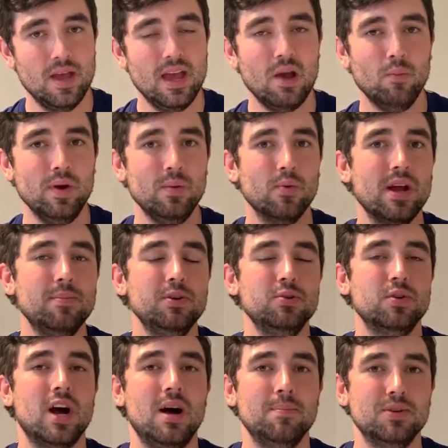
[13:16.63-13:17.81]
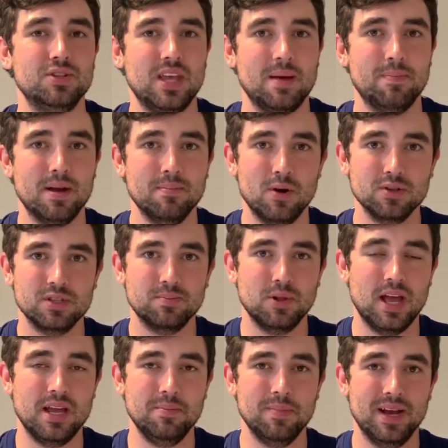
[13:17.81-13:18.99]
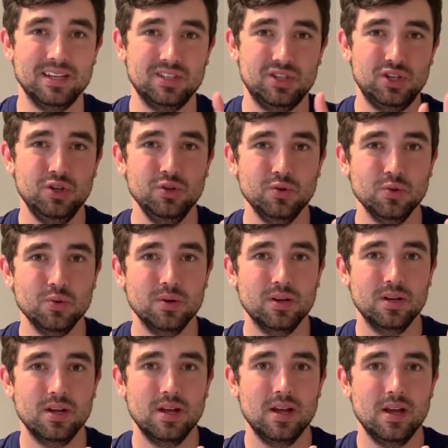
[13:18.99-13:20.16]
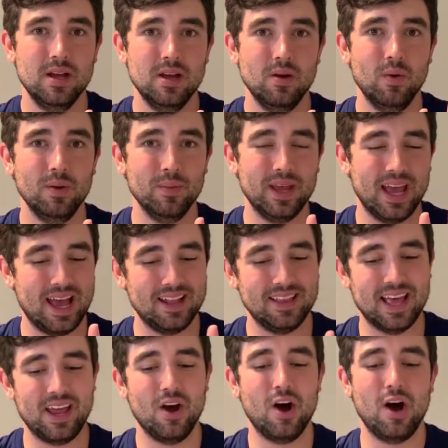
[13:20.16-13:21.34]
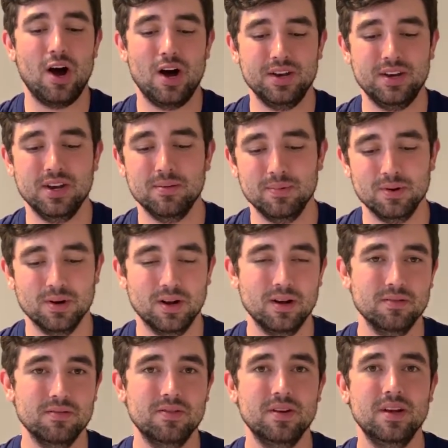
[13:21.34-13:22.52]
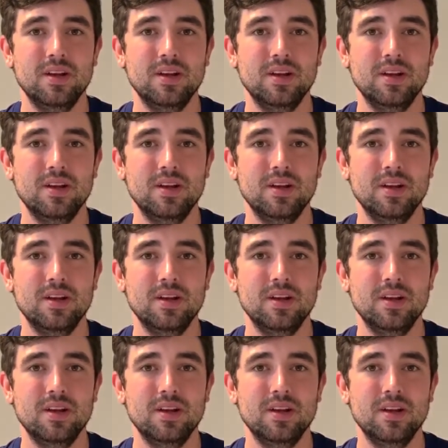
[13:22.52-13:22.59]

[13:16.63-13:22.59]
And we were able to accomplish that by multiplying by 2 when we had that odd number of